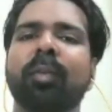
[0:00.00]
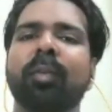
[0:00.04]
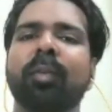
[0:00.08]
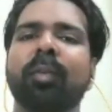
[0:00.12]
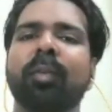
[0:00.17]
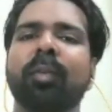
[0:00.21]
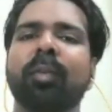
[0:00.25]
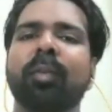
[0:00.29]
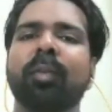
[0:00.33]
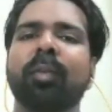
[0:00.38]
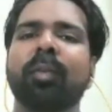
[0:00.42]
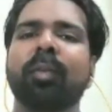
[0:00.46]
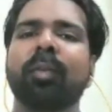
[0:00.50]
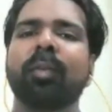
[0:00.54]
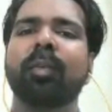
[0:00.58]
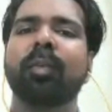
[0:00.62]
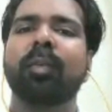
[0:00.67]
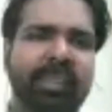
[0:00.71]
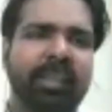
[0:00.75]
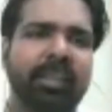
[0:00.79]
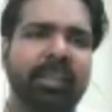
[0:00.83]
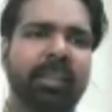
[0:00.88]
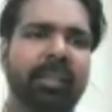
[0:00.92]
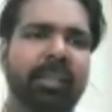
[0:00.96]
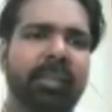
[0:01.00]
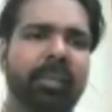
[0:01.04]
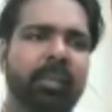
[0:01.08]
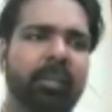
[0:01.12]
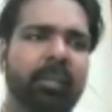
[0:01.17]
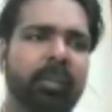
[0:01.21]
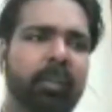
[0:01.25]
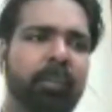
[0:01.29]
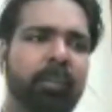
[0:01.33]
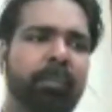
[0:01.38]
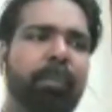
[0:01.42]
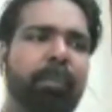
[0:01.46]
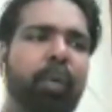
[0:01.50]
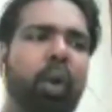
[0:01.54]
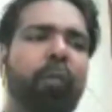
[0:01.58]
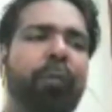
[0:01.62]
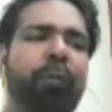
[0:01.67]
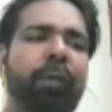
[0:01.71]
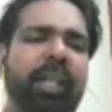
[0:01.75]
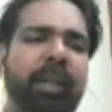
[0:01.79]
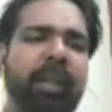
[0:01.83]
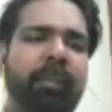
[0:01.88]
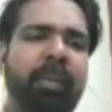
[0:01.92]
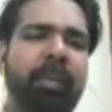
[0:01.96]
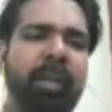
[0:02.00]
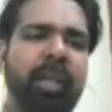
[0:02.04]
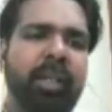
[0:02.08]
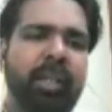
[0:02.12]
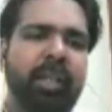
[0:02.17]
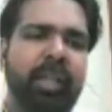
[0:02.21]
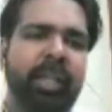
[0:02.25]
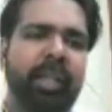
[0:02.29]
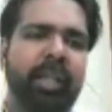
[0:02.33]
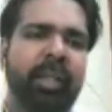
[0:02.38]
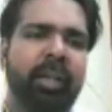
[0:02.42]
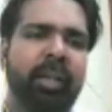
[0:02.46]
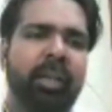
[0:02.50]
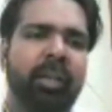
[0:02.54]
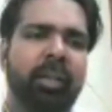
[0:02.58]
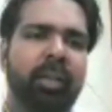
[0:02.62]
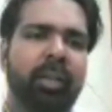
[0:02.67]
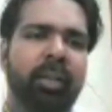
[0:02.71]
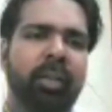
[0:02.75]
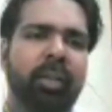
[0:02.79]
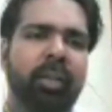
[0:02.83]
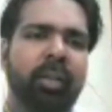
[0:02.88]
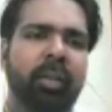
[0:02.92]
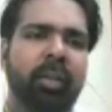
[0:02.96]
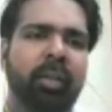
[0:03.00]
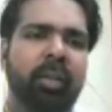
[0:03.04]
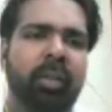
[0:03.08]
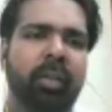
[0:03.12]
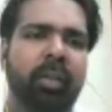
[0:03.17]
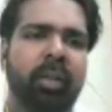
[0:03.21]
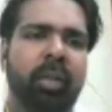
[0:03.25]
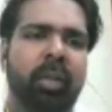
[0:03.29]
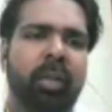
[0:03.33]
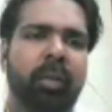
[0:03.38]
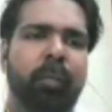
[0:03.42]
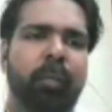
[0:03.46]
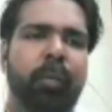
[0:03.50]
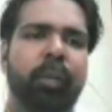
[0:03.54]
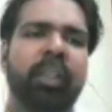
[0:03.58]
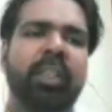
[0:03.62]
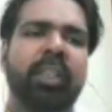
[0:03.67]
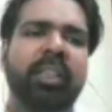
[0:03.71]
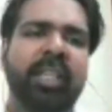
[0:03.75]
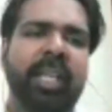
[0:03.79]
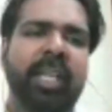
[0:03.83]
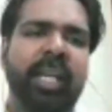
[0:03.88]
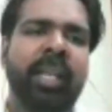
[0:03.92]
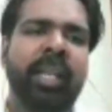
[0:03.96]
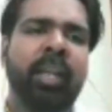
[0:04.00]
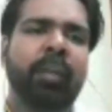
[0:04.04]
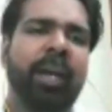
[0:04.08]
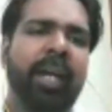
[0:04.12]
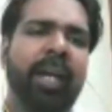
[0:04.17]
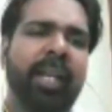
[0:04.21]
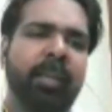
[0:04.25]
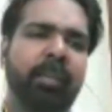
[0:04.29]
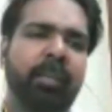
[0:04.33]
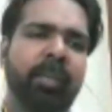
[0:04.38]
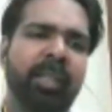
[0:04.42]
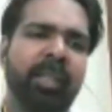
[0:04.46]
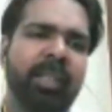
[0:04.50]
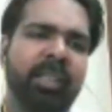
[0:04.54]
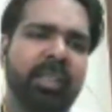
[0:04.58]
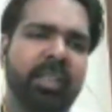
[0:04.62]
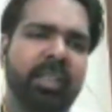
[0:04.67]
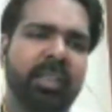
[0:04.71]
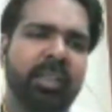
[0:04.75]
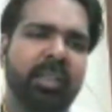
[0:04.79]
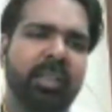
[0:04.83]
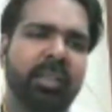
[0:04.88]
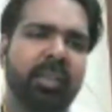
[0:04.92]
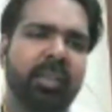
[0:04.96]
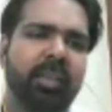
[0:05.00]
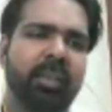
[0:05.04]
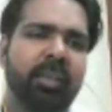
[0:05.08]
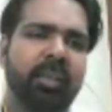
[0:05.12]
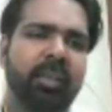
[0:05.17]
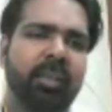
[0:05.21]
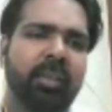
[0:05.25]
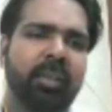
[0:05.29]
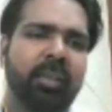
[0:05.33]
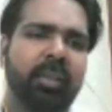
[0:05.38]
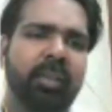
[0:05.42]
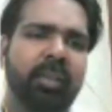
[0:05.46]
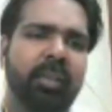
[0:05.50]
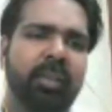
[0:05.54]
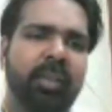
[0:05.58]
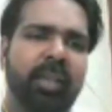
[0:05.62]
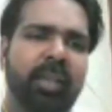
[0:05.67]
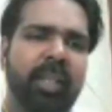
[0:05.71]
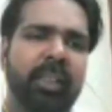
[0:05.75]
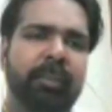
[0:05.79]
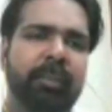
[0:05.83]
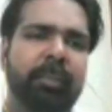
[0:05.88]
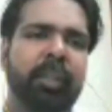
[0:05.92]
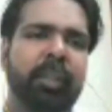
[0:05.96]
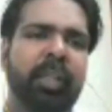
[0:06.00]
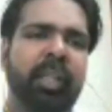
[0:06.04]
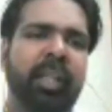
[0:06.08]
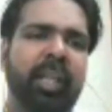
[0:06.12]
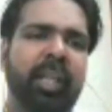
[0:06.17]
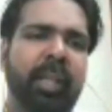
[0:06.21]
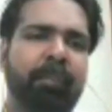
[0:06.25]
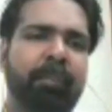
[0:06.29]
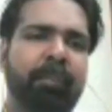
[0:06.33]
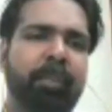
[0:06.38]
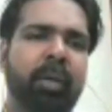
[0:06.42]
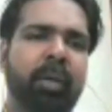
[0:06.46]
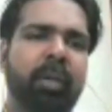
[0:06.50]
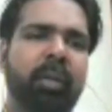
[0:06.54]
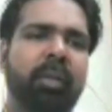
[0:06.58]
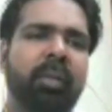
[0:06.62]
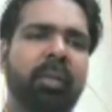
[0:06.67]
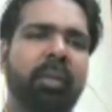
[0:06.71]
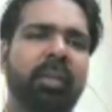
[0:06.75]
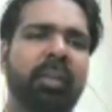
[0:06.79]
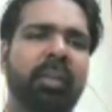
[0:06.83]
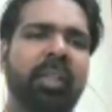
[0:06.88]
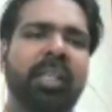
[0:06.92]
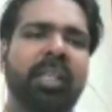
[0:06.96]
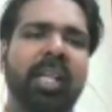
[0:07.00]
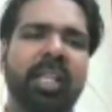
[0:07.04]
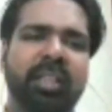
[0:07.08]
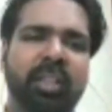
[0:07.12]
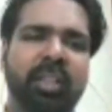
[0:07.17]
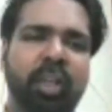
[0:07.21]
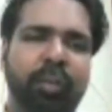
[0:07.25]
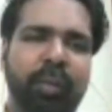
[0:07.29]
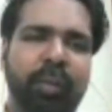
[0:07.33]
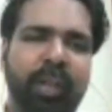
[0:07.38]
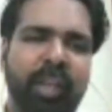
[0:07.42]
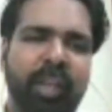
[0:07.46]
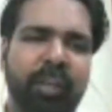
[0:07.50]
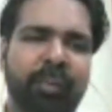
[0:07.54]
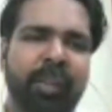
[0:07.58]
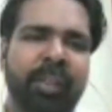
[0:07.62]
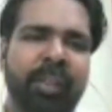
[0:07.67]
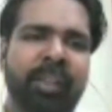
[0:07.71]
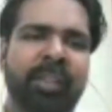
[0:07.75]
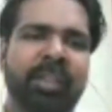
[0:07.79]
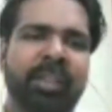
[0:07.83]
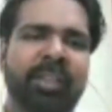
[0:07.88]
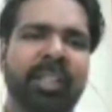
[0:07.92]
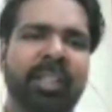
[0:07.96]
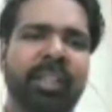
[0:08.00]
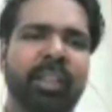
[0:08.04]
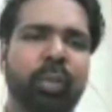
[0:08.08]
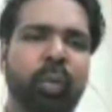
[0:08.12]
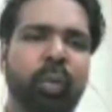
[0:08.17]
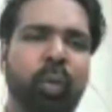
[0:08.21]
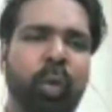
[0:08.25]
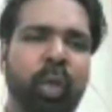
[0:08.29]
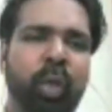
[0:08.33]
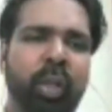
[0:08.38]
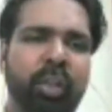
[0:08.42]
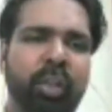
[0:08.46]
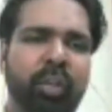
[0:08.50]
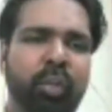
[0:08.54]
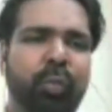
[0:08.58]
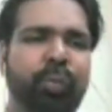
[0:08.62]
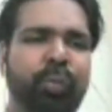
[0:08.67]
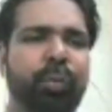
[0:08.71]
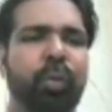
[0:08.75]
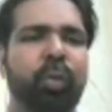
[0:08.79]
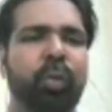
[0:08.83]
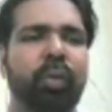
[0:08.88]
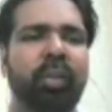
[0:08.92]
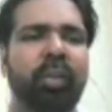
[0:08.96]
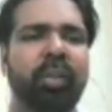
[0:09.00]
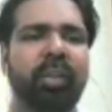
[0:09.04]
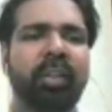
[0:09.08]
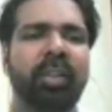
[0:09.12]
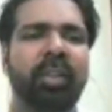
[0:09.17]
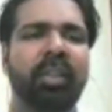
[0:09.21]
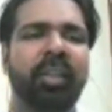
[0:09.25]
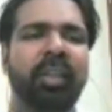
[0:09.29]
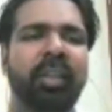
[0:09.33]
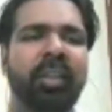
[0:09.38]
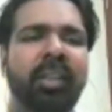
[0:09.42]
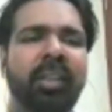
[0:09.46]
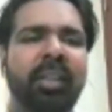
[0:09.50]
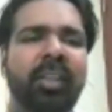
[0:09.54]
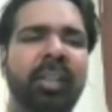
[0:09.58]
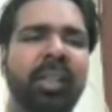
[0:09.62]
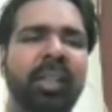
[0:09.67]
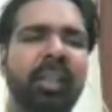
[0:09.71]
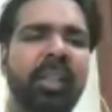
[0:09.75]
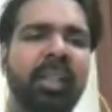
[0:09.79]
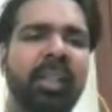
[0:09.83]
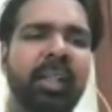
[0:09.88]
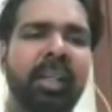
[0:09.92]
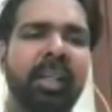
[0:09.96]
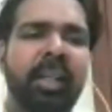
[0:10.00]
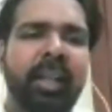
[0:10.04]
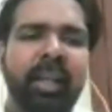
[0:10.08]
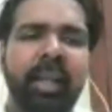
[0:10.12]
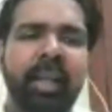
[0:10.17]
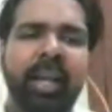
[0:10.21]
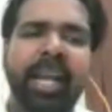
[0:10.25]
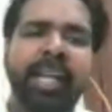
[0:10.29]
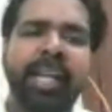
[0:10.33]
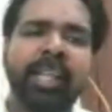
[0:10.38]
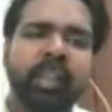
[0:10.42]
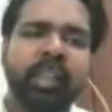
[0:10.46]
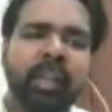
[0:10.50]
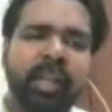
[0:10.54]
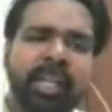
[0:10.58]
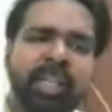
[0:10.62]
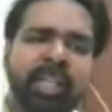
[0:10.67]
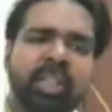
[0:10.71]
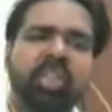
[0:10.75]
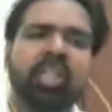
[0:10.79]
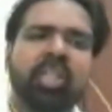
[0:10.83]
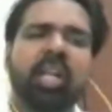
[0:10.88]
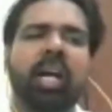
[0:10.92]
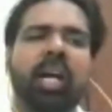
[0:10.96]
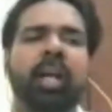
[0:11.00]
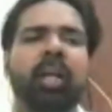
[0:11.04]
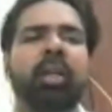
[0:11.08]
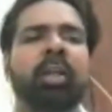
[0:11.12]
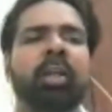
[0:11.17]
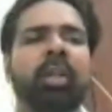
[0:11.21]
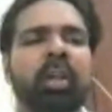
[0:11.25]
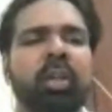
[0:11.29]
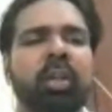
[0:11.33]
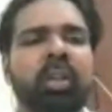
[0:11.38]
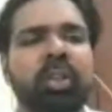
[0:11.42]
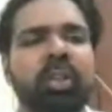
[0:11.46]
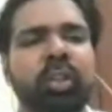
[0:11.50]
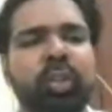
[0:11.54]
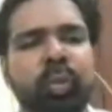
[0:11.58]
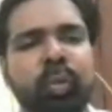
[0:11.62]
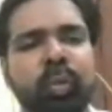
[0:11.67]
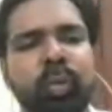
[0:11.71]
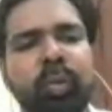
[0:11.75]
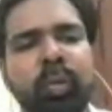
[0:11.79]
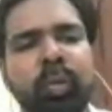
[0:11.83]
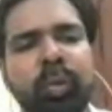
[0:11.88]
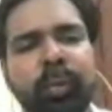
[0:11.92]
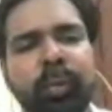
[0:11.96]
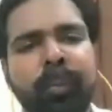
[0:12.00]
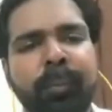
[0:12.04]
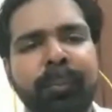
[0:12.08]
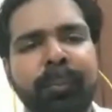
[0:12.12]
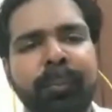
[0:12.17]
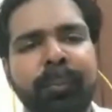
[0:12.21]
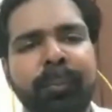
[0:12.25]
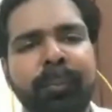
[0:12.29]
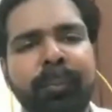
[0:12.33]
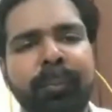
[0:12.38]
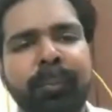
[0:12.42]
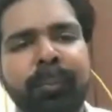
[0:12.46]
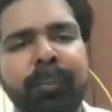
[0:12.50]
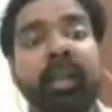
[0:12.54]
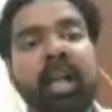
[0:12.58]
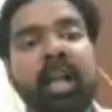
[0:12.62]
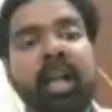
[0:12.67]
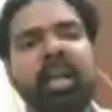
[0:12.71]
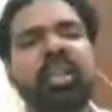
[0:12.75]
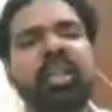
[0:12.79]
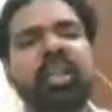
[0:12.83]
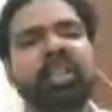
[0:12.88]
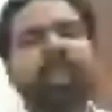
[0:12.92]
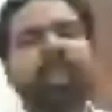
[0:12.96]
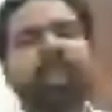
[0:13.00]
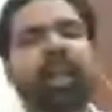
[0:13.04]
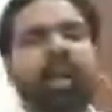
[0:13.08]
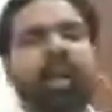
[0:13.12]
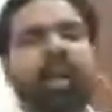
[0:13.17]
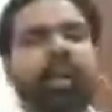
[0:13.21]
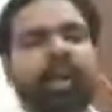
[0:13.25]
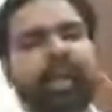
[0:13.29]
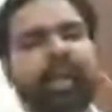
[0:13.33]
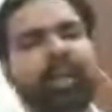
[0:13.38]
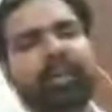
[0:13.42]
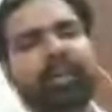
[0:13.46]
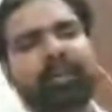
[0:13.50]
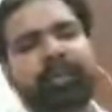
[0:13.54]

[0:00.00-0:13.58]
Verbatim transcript: This profitability for the skin of animals, especially leopard, the tusk of elephants, and so on and so forth, encourage the hunters to indulge in hunting.